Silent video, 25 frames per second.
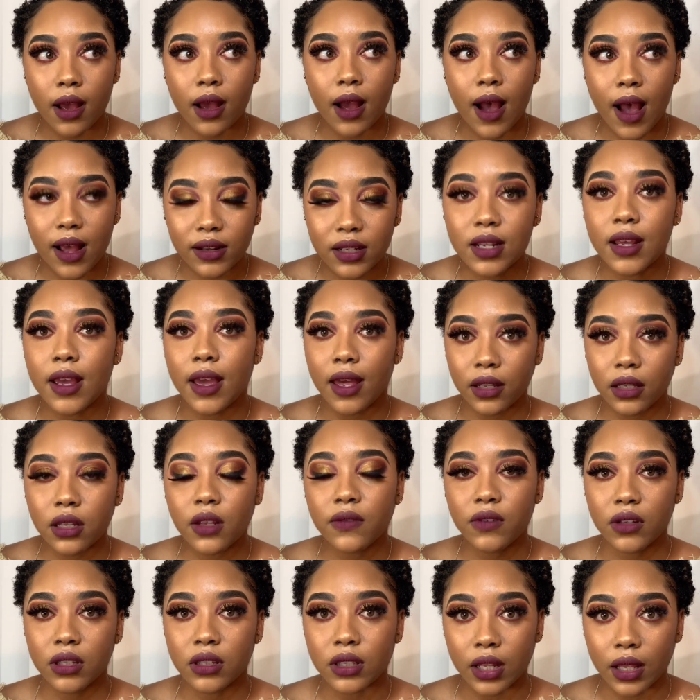at the end of
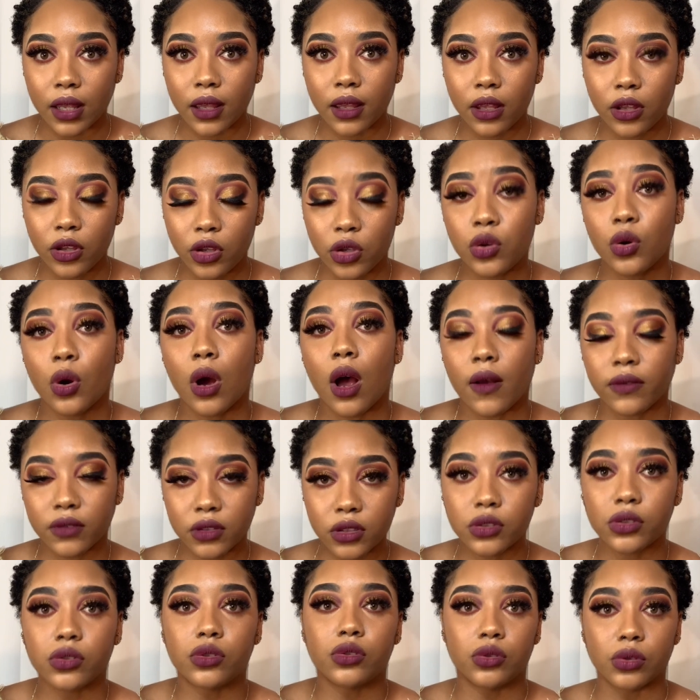the day, you have
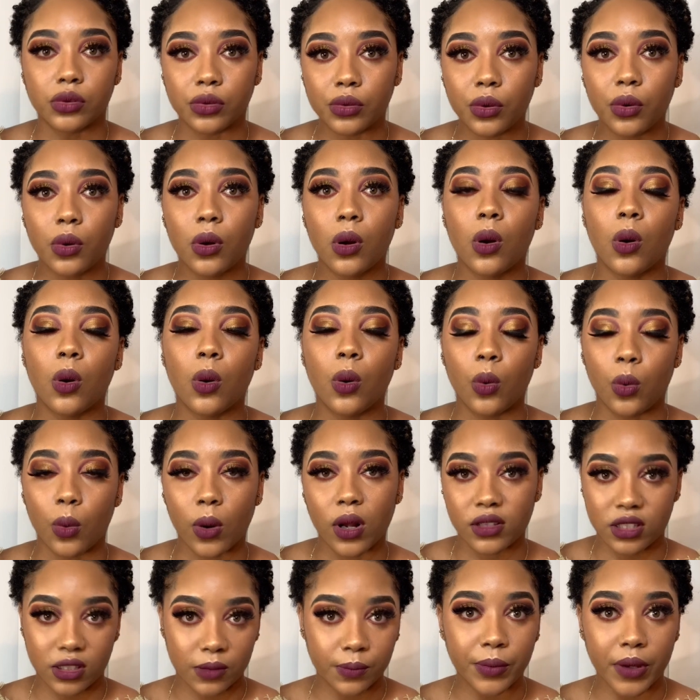to do
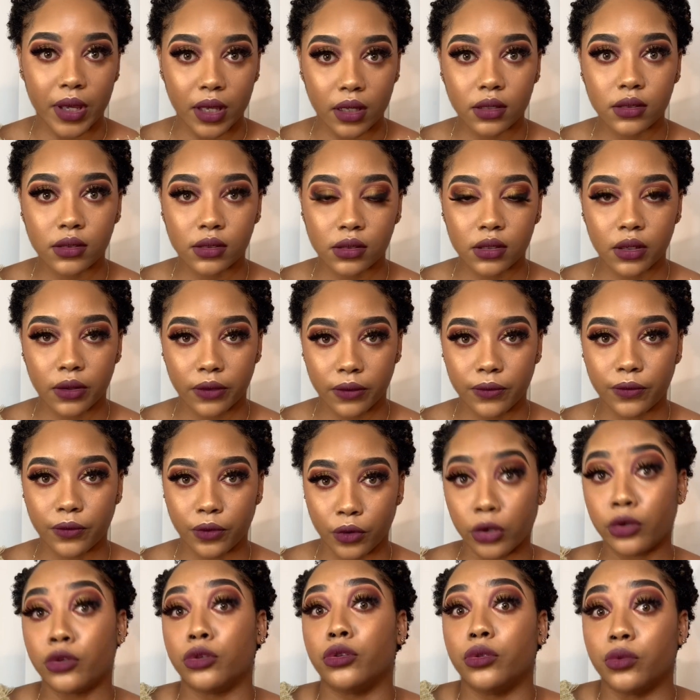what's best
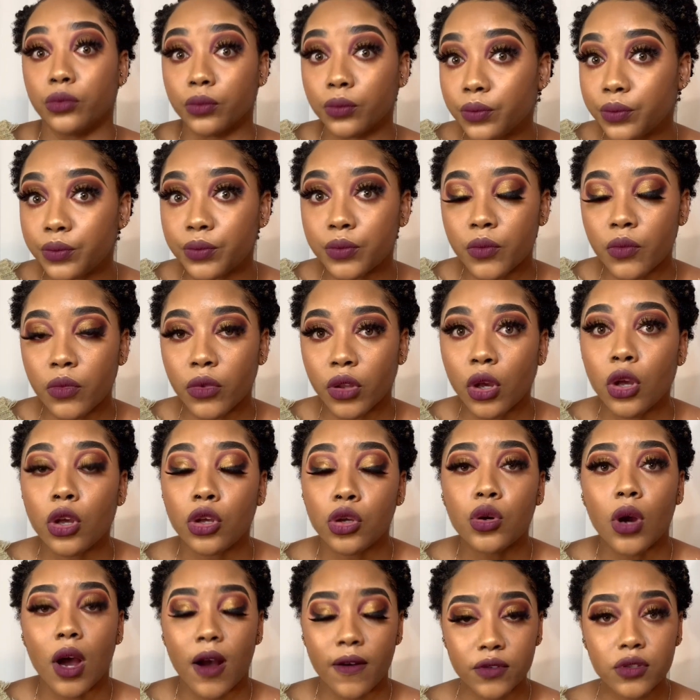for you.
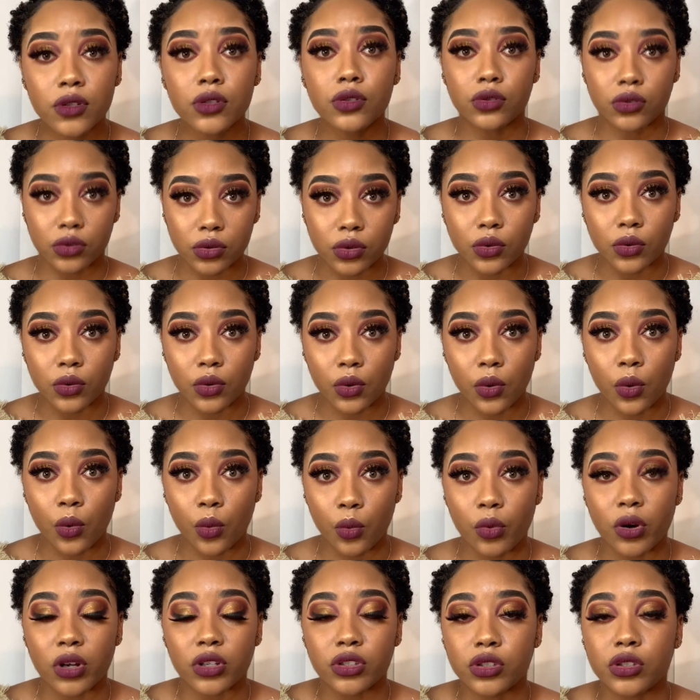You have to do
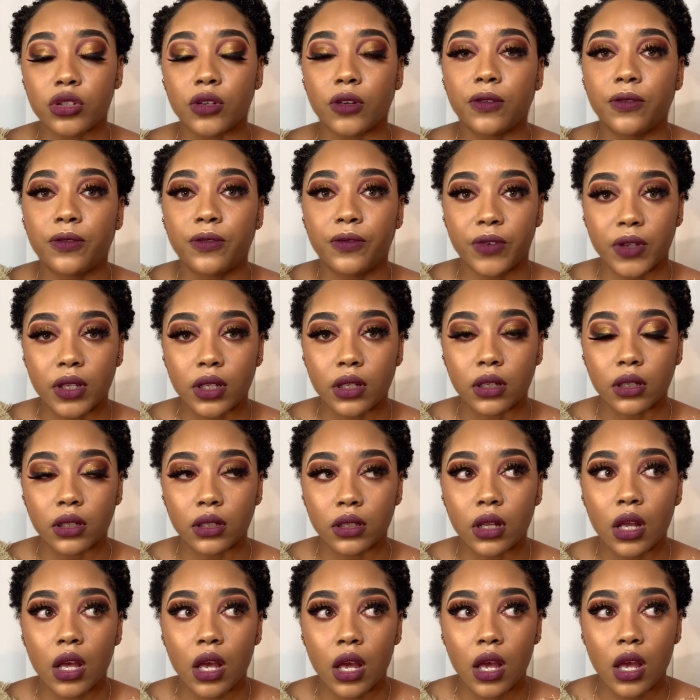what you feel
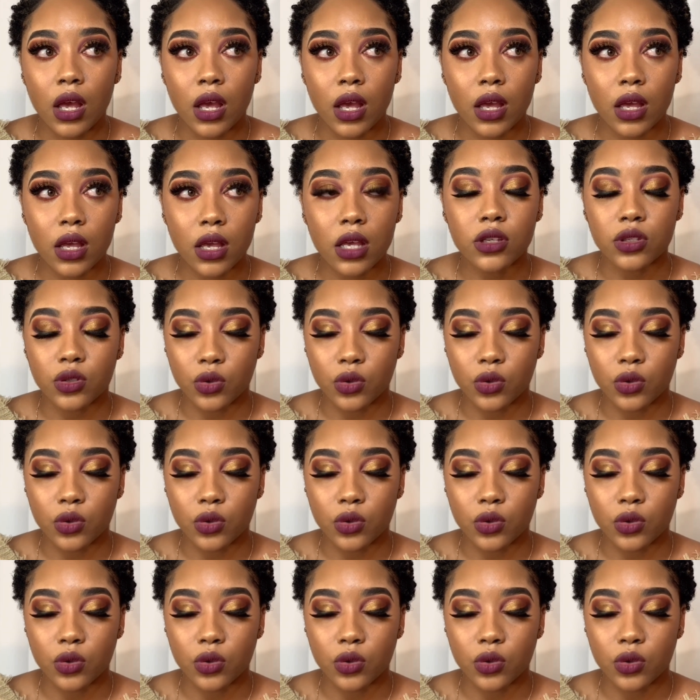is